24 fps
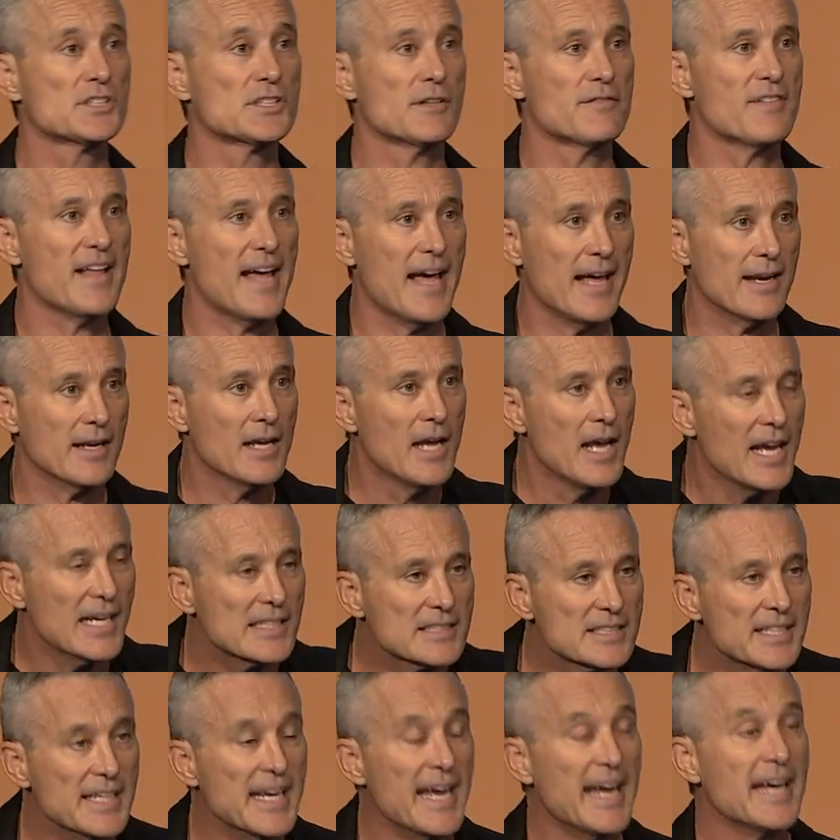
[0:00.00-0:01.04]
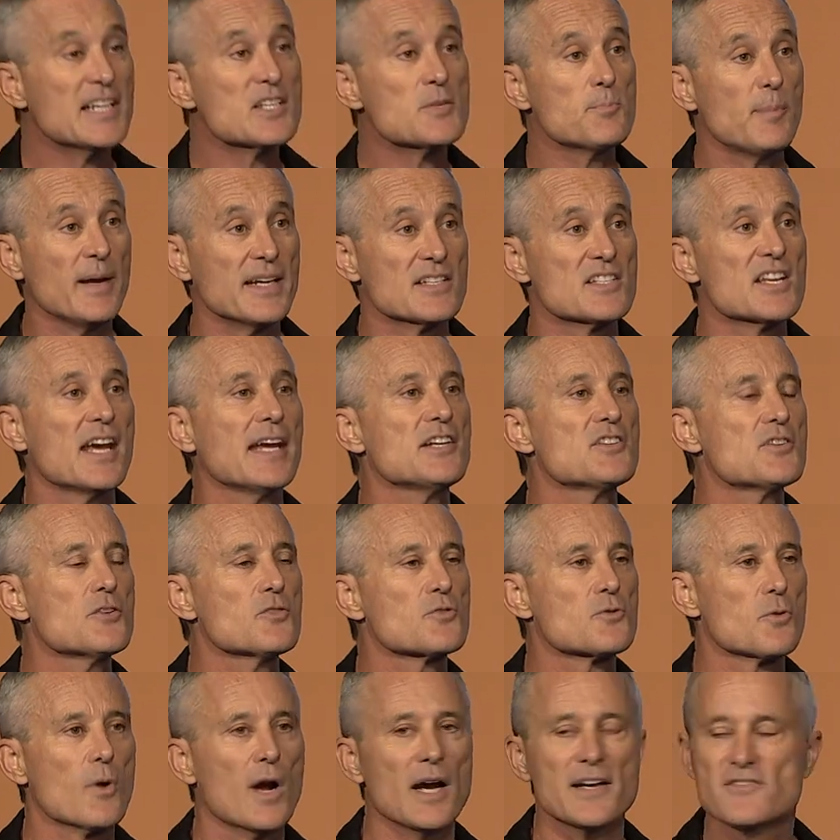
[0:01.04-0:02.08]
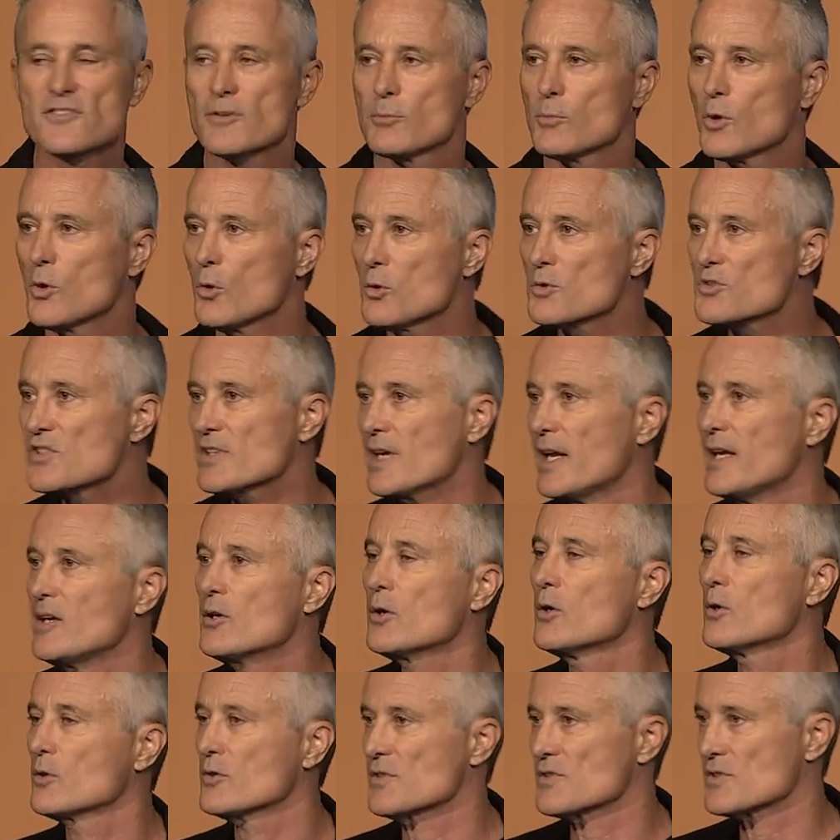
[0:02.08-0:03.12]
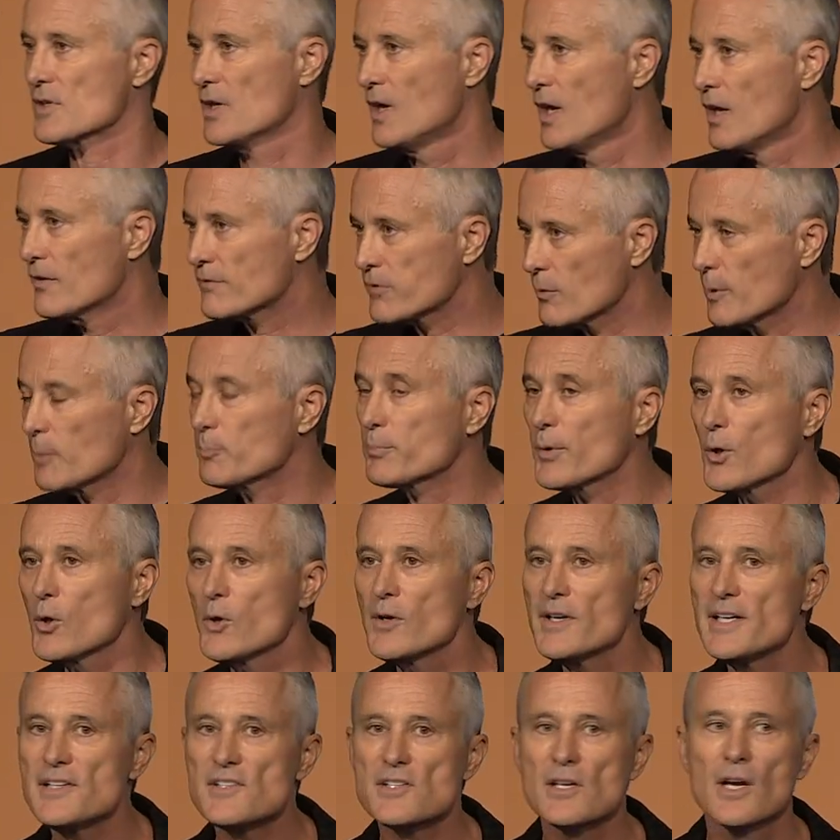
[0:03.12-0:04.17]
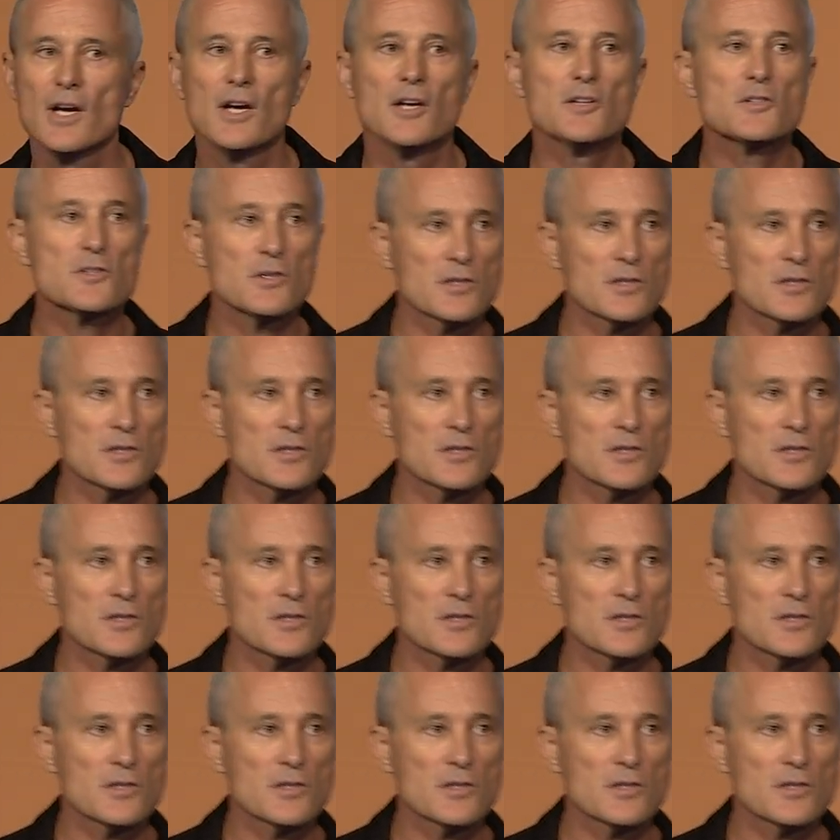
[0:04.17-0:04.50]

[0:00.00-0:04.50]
of that as the expectations rise from all stakeholders, from employees to